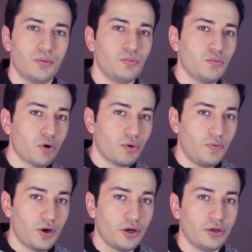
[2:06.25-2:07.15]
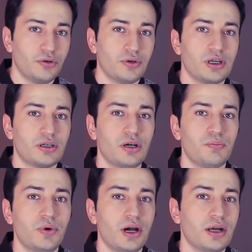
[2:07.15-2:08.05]
Moreover, you can
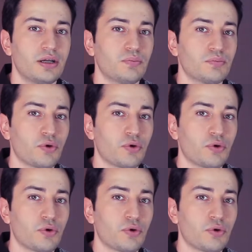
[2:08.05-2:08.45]
combine